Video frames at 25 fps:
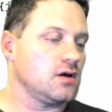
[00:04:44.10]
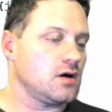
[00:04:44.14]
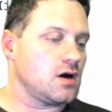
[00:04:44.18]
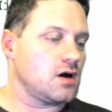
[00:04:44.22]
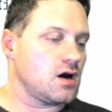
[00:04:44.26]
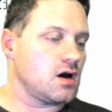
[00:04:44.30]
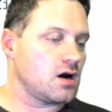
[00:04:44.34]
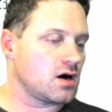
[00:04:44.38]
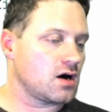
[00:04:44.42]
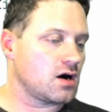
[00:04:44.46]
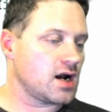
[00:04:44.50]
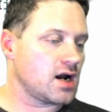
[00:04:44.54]

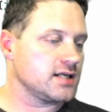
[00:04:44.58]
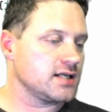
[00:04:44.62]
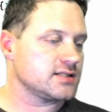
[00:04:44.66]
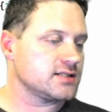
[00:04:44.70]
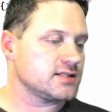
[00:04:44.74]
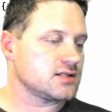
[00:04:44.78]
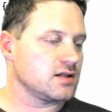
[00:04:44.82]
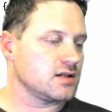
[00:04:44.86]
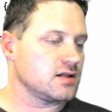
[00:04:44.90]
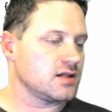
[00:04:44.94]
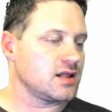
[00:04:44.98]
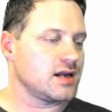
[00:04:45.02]
All right,
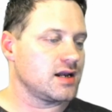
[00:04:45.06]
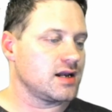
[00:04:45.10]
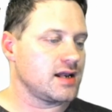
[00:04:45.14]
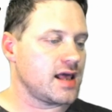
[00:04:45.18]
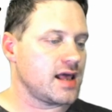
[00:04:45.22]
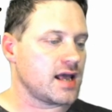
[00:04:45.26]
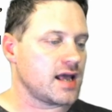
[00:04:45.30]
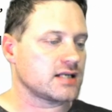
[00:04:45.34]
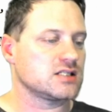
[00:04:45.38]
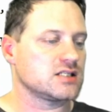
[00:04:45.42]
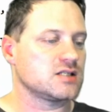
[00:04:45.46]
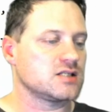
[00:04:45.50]
so the
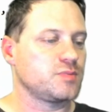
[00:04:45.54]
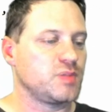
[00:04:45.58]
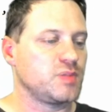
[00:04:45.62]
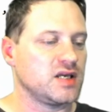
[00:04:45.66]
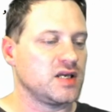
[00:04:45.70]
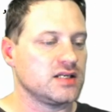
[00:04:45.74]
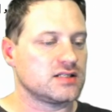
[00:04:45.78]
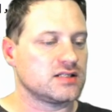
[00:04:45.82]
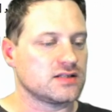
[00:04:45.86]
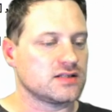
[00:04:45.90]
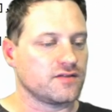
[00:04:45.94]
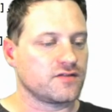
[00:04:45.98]
next
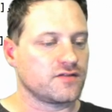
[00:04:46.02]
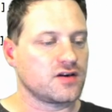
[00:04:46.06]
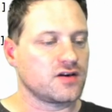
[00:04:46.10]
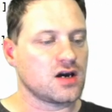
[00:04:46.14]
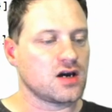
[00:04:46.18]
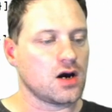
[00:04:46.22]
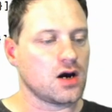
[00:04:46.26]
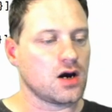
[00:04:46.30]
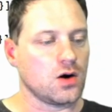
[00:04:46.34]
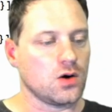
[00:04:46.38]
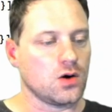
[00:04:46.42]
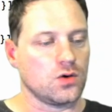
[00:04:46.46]
piece of
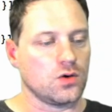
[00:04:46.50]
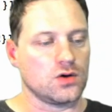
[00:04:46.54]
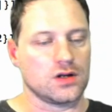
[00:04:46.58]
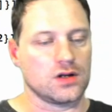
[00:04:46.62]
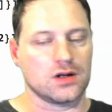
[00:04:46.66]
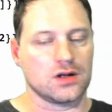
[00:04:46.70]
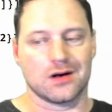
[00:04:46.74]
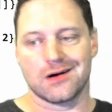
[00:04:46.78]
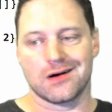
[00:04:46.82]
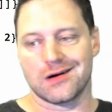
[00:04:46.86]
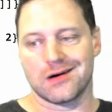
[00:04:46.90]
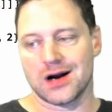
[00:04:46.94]
code.
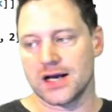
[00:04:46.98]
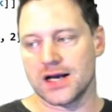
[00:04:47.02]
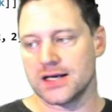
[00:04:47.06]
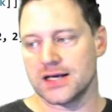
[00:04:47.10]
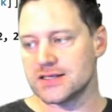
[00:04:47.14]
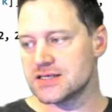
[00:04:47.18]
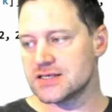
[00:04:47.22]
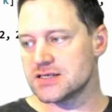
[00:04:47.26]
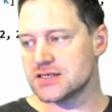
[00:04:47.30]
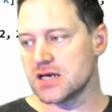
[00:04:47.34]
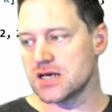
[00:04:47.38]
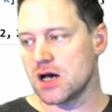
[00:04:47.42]
All right,
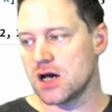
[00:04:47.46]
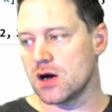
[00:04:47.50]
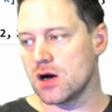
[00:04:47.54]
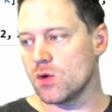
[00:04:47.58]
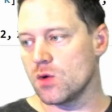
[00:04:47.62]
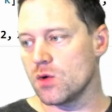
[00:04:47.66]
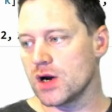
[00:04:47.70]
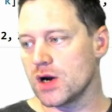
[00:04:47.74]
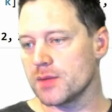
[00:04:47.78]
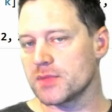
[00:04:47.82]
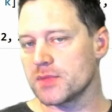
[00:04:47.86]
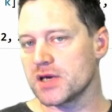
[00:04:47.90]
so
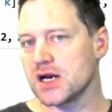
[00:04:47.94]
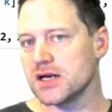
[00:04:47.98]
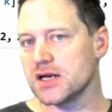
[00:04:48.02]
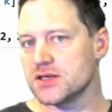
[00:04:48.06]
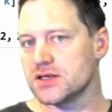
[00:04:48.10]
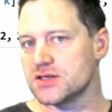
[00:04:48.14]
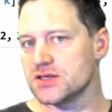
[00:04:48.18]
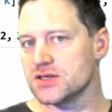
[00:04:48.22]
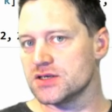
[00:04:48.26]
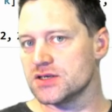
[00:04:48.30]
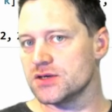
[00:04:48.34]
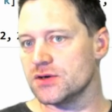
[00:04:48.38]
what I'm gonna
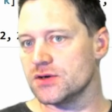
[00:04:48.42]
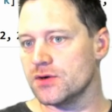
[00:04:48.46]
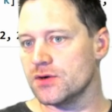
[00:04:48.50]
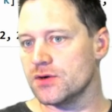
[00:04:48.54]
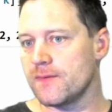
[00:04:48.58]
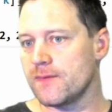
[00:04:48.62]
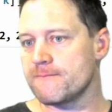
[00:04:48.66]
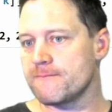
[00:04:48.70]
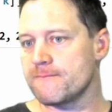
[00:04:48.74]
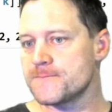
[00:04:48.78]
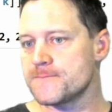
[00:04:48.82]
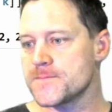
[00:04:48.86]

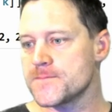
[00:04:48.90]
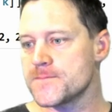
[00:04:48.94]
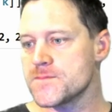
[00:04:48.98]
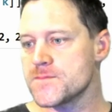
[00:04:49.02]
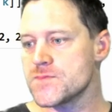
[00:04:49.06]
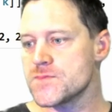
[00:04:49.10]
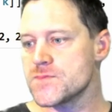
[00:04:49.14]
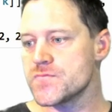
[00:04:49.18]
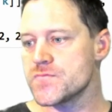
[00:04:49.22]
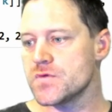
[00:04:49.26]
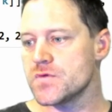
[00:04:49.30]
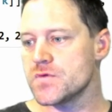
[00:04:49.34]
do
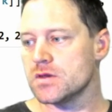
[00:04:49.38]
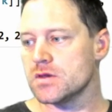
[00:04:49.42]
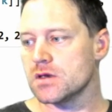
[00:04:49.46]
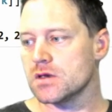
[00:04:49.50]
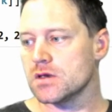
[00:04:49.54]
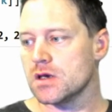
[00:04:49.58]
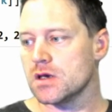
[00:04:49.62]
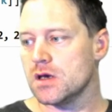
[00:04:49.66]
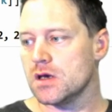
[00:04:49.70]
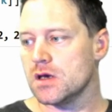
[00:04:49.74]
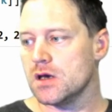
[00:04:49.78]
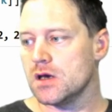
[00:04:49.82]

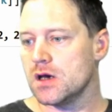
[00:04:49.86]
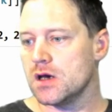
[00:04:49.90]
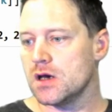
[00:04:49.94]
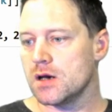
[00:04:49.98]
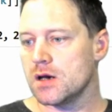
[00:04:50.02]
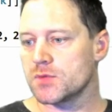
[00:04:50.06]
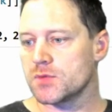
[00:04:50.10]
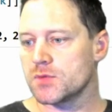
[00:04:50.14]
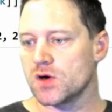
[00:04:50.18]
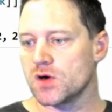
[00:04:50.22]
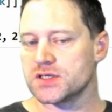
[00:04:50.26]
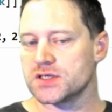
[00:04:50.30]

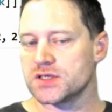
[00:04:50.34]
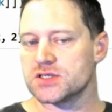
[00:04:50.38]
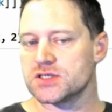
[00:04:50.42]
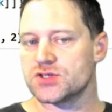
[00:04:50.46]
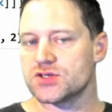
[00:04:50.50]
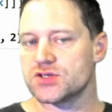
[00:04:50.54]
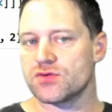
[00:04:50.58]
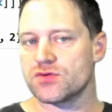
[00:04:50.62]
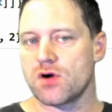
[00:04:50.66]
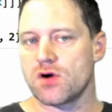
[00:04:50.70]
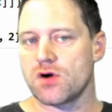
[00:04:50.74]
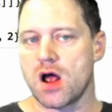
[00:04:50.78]
I'm going to
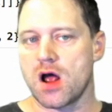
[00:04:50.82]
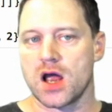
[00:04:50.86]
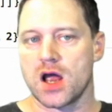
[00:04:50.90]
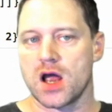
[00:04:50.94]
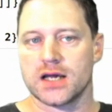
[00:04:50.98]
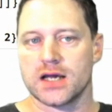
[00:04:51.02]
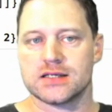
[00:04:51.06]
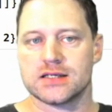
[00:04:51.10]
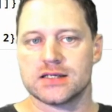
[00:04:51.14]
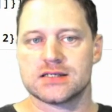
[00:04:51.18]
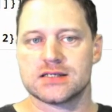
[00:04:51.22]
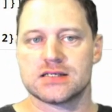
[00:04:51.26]

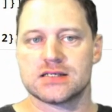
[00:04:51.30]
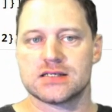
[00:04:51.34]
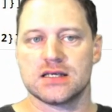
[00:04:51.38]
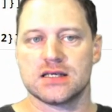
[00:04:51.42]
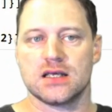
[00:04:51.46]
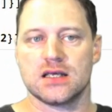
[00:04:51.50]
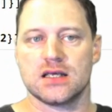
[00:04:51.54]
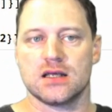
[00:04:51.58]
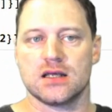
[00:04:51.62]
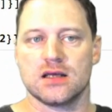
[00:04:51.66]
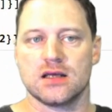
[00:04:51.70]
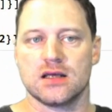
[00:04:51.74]
try to
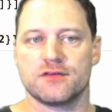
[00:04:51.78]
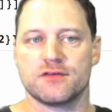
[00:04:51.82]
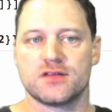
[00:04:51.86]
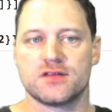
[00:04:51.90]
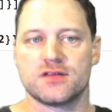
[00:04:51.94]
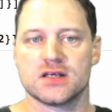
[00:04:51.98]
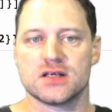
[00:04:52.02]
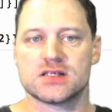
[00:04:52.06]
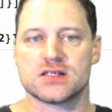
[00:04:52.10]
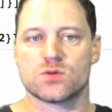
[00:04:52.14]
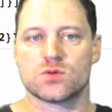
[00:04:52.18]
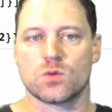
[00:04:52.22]
see if
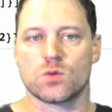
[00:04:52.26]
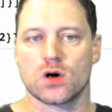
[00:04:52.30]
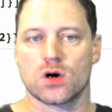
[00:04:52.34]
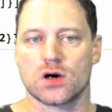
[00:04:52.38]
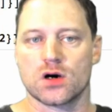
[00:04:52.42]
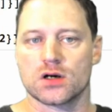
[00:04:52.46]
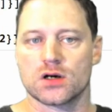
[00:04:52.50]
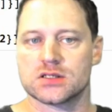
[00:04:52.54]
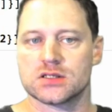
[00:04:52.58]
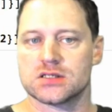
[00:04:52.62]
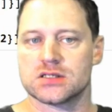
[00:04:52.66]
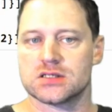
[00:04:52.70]
this
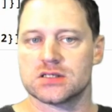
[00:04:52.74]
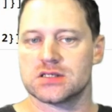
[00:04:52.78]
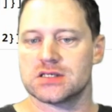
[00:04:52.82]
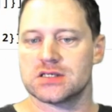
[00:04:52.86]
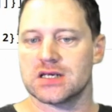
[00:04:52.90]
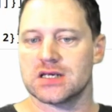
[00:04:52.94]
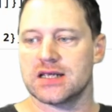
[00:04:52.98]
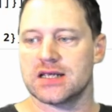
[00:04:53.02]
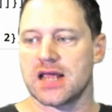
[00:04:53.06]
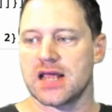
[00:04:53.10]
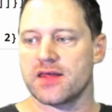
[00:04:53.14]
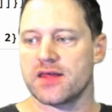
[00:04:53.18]
works
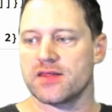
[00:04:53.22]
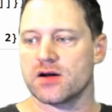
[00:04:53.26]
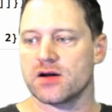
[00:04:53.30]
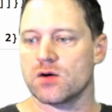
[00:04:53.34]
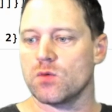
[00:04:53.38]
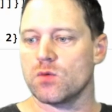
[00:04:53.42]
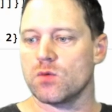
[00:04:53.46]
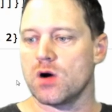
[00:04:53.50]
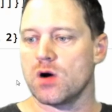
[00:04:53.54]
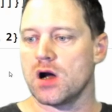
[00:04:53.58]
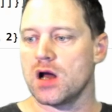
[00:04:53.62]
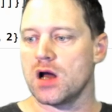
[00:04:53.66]
together
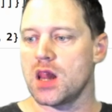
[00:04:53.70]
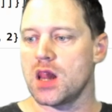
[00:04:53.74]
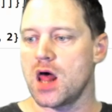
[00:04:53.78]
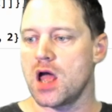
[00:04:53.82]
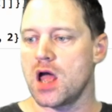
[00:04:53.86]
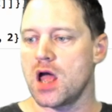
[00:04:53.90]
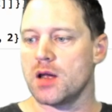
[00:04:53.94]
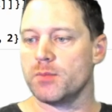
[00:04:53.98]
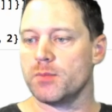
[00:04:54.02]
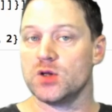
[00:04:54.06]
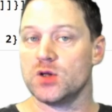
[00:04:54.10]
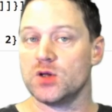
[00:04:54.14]
while
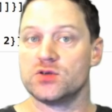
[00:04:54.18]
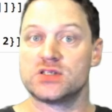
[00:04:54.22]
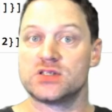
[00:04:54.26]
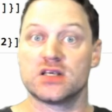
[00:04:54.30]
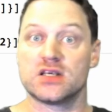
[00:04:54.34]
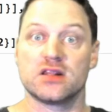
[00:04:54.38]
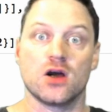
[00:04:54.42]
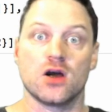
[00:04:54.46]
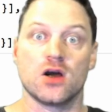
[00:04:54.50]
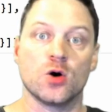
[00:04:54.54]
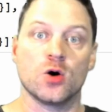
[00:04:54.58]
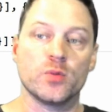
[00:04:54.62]
I'm
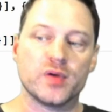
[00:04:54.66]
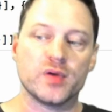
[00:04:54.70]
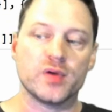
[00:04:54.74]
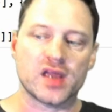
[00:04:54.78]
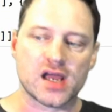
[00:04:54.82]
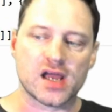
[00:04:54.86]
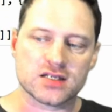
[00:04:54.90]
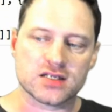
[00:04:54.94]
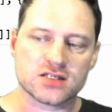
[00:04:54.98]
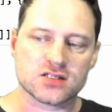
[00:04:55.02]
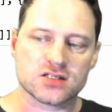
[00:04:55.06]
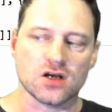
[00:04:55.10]
using the
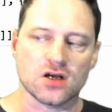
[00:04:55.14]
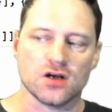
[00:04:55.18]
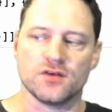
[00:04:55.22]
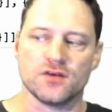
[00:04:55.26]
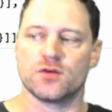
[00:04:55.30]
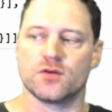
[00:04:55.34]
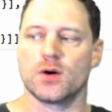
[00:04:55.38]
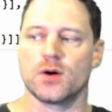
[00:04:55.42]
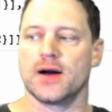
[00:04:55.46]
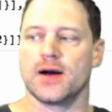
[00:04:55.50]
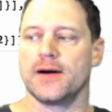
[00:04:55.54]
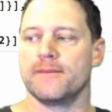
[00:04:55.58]
OBS
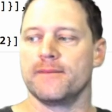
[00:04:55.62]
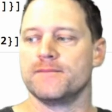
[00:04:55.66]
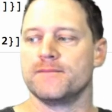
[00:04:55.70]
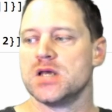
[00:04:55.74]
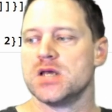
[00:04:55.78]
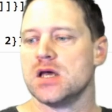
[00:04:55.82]
software.